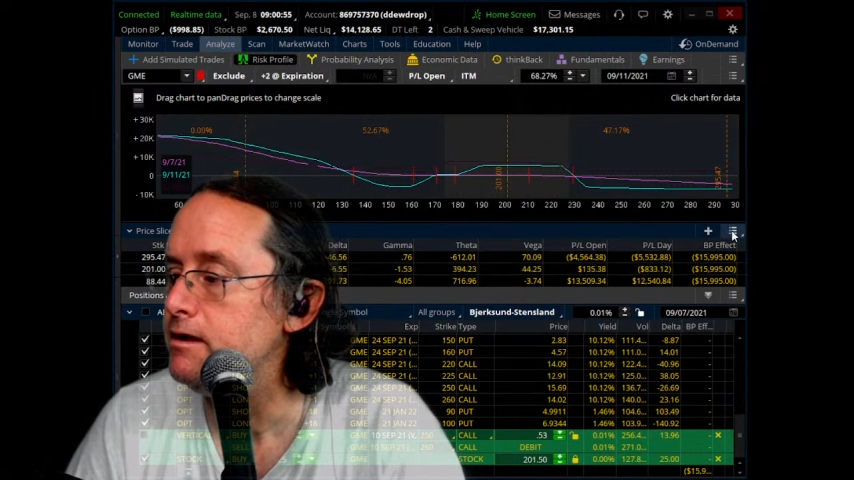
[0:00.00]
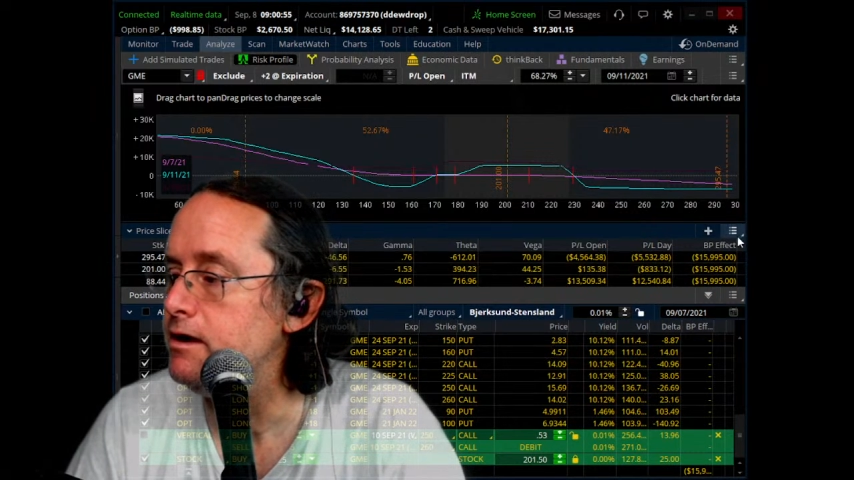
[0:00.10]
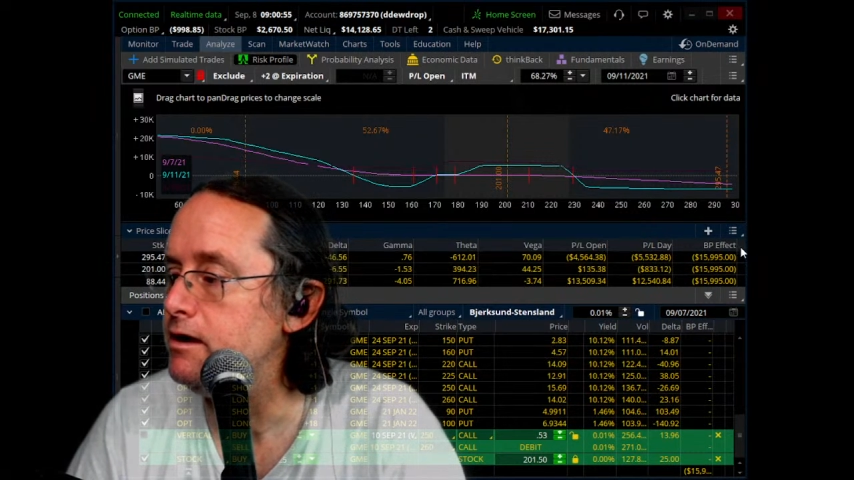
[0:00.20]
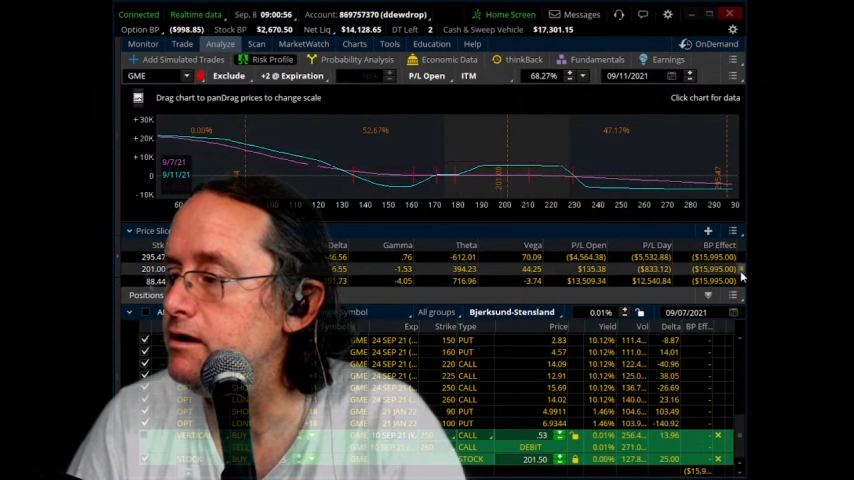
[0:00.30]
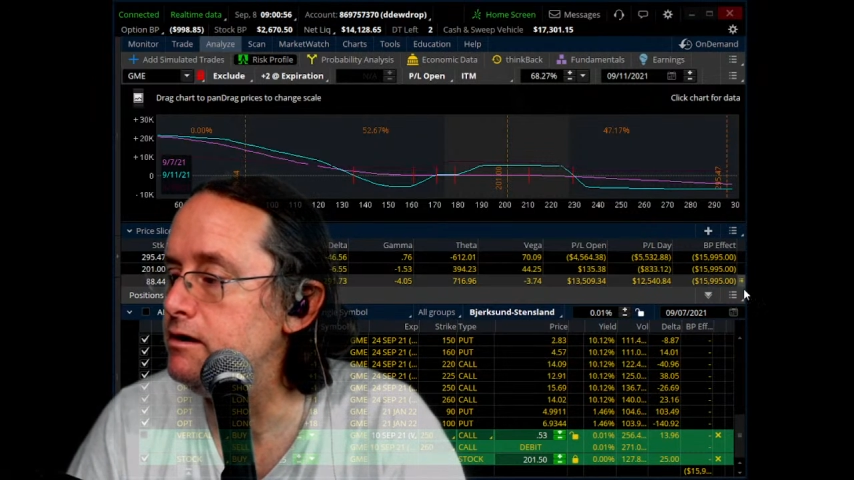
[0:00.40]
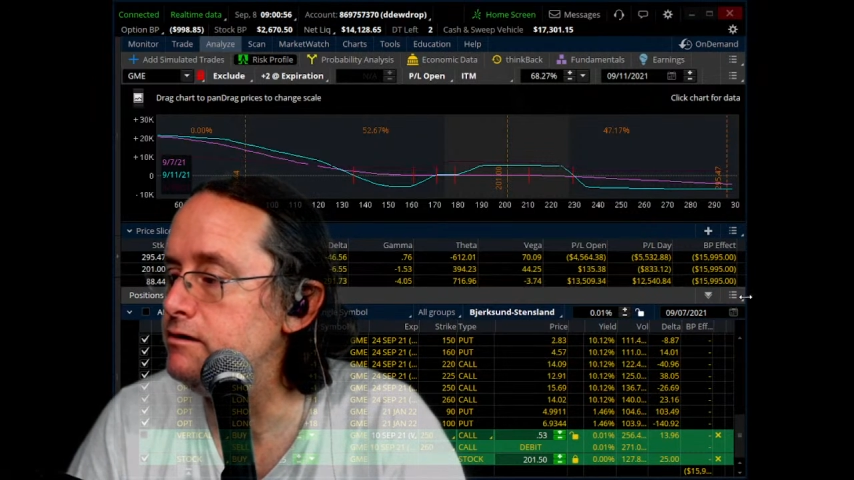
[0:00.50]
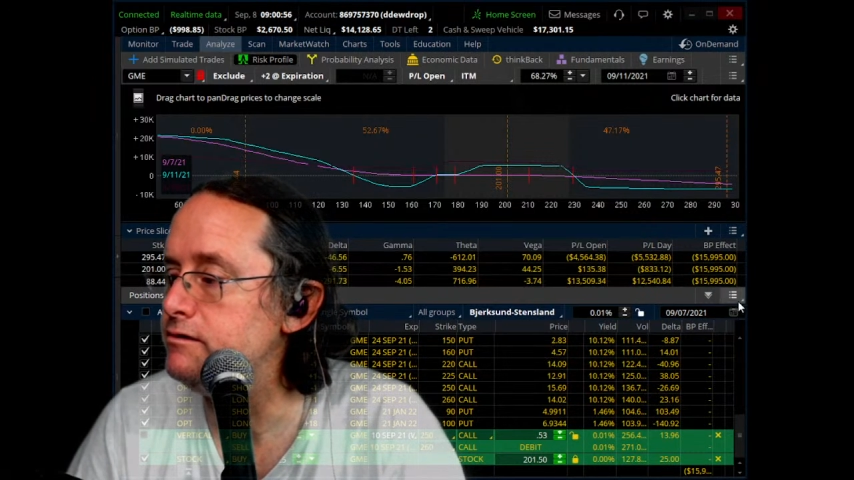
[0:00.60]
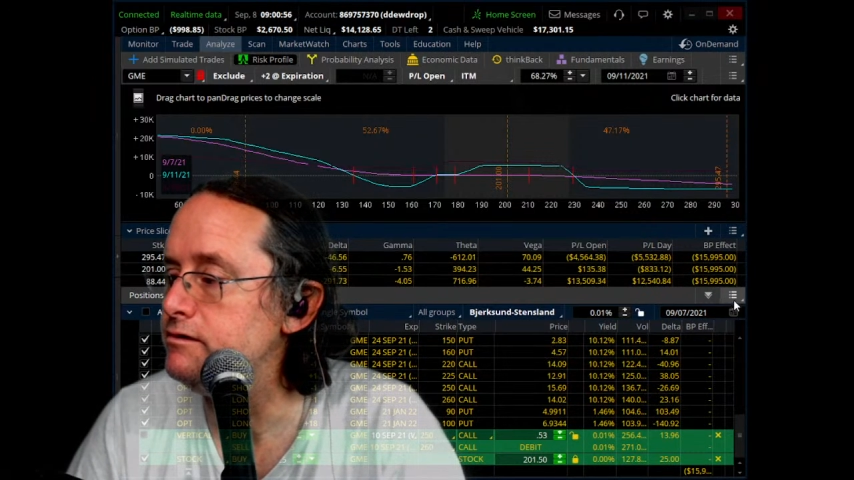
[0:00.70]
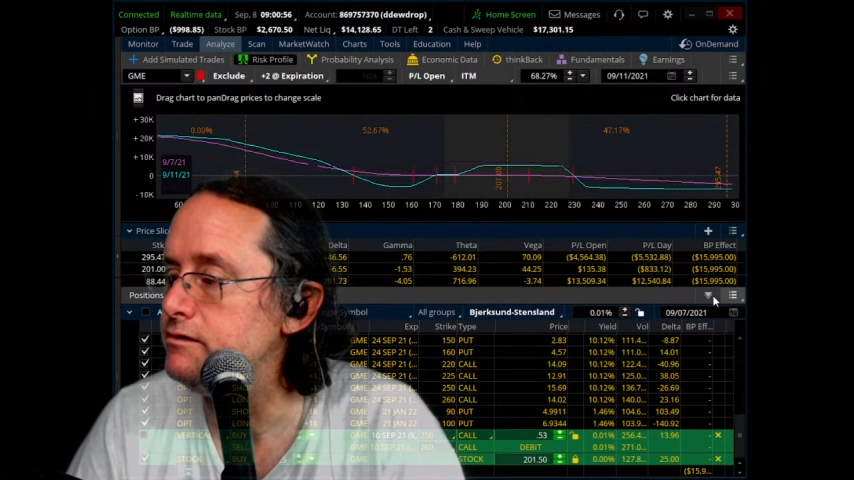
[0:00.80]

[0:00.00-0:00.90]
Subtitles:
and